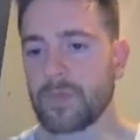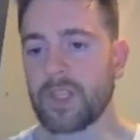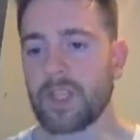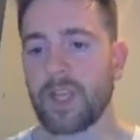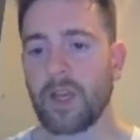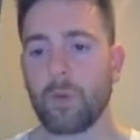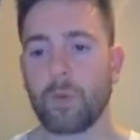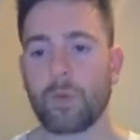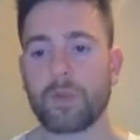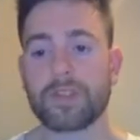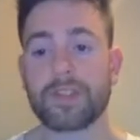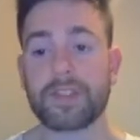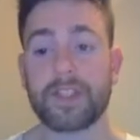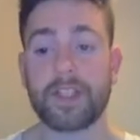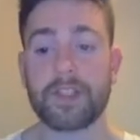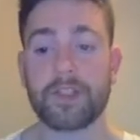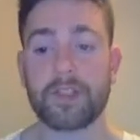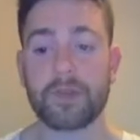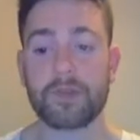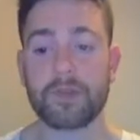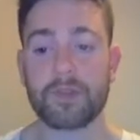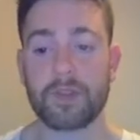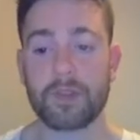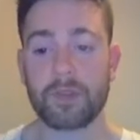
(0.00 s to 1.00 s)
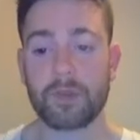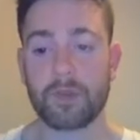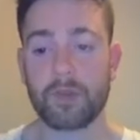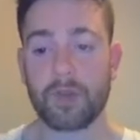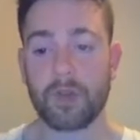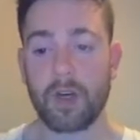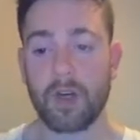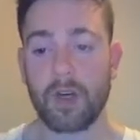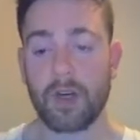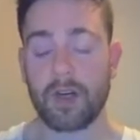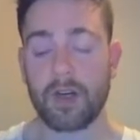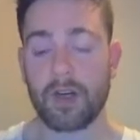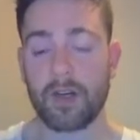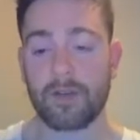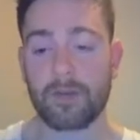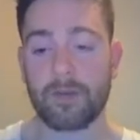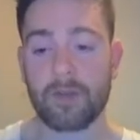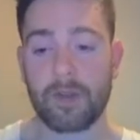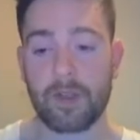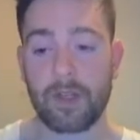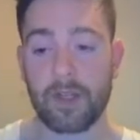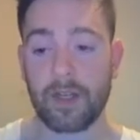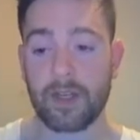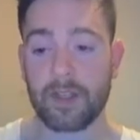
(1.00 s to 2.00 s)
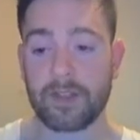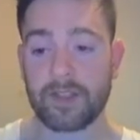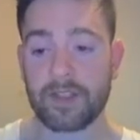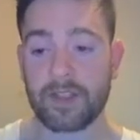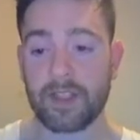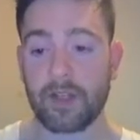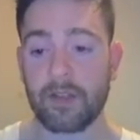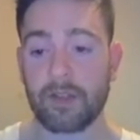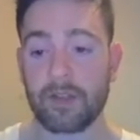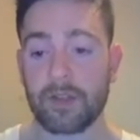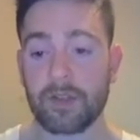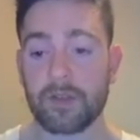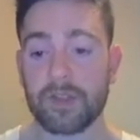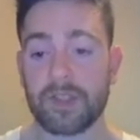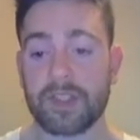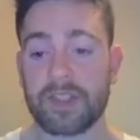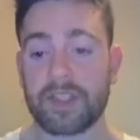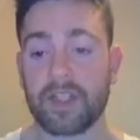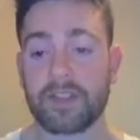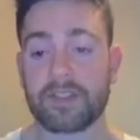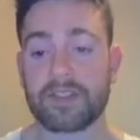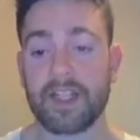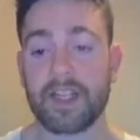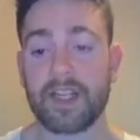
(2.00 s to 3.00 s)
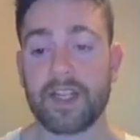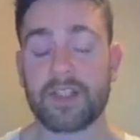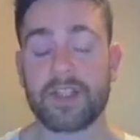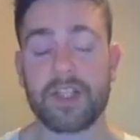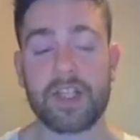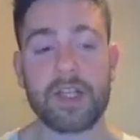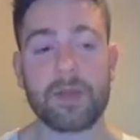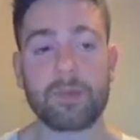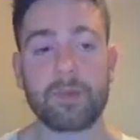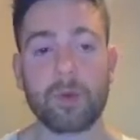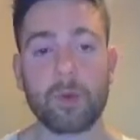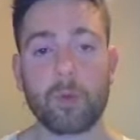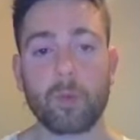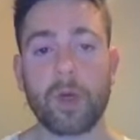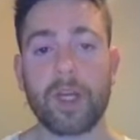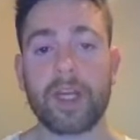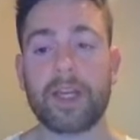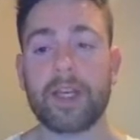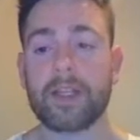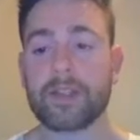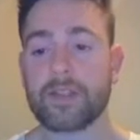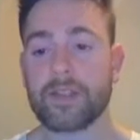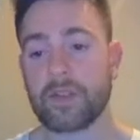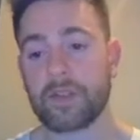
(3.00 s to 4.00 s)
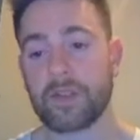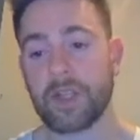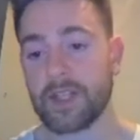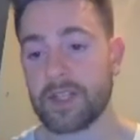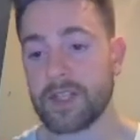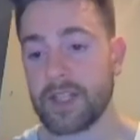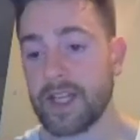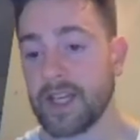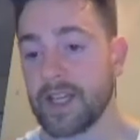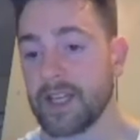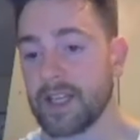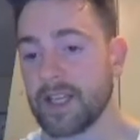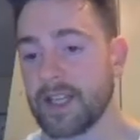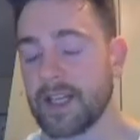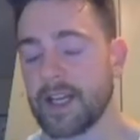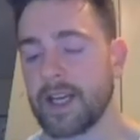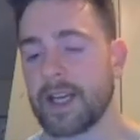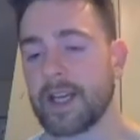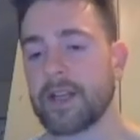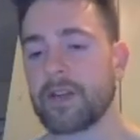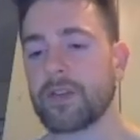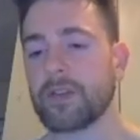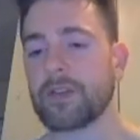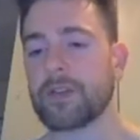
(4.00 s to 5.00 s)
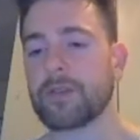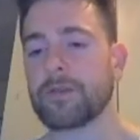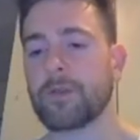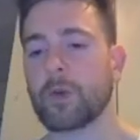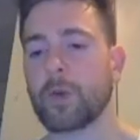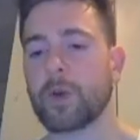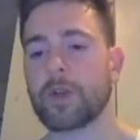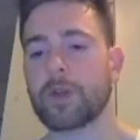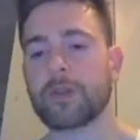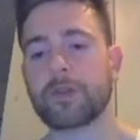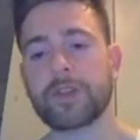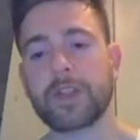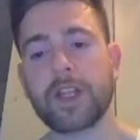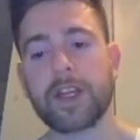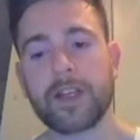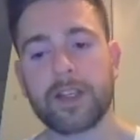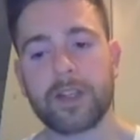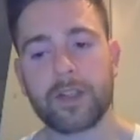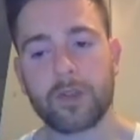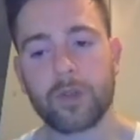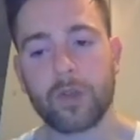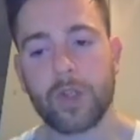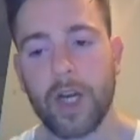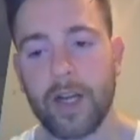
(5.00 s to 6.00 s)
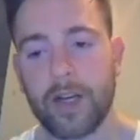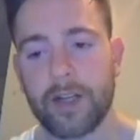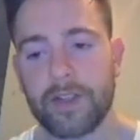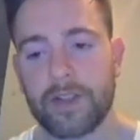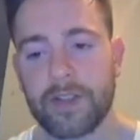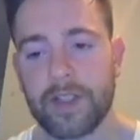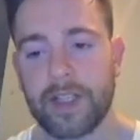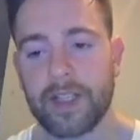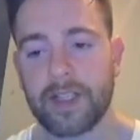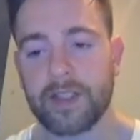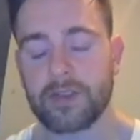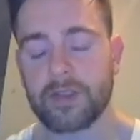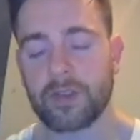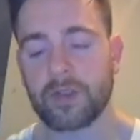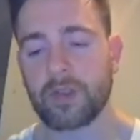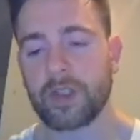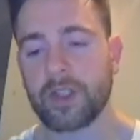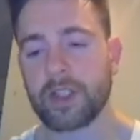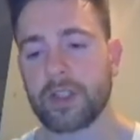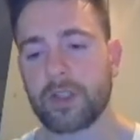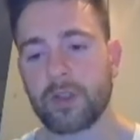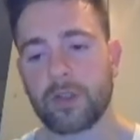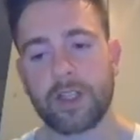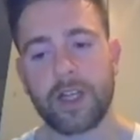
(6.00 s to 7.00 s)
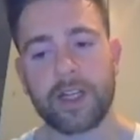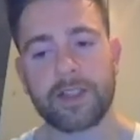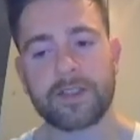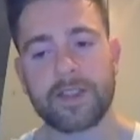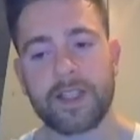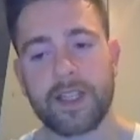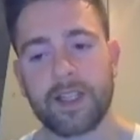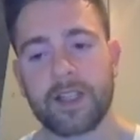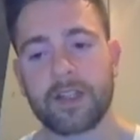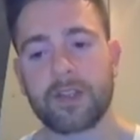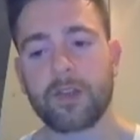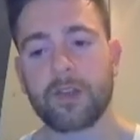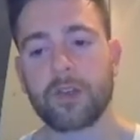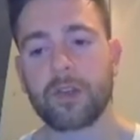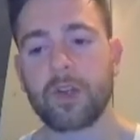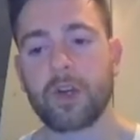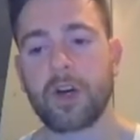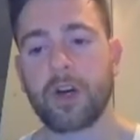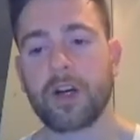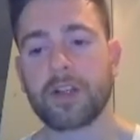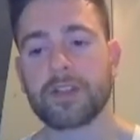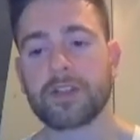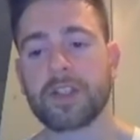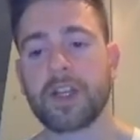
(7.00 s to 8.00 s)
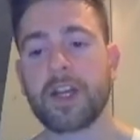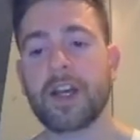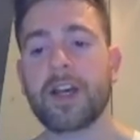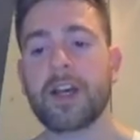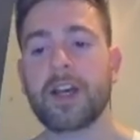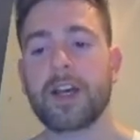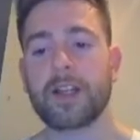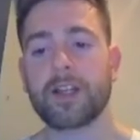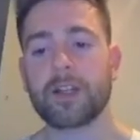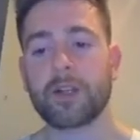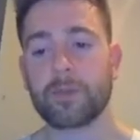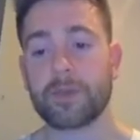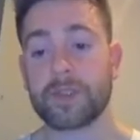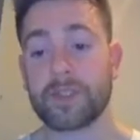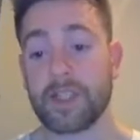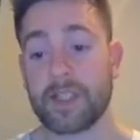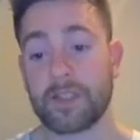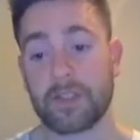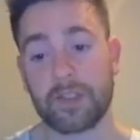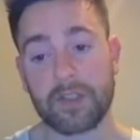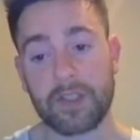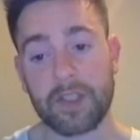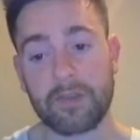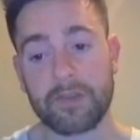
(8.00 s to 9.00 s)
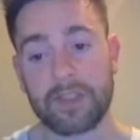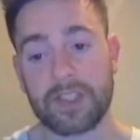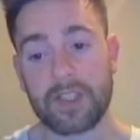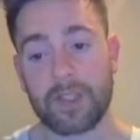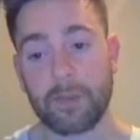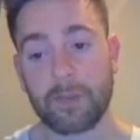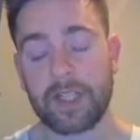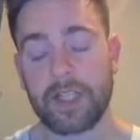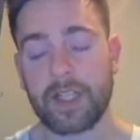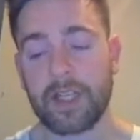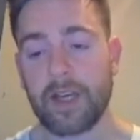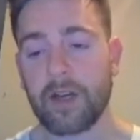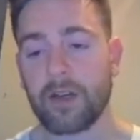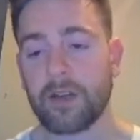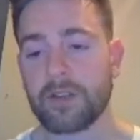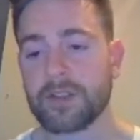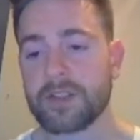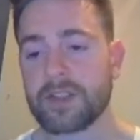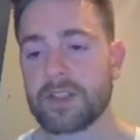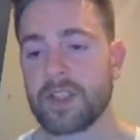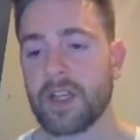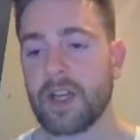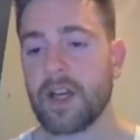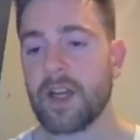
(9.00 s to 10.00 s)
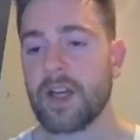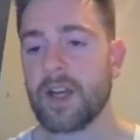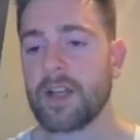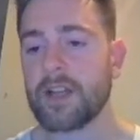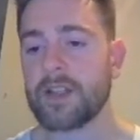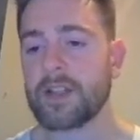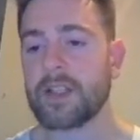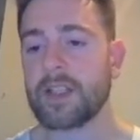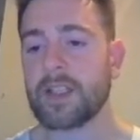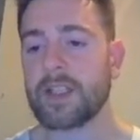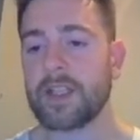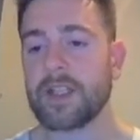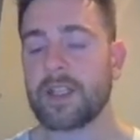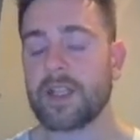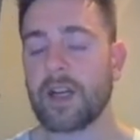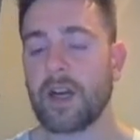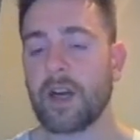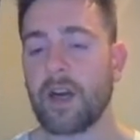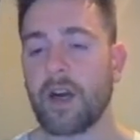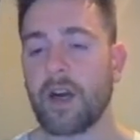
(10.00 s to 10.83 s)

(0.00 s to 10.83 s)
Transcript: and we'll send you to a seller who sells at a cheaper rate so that they can handle it for you? You got to think. So like you're not taking the loss. You're potentially giving somebody else the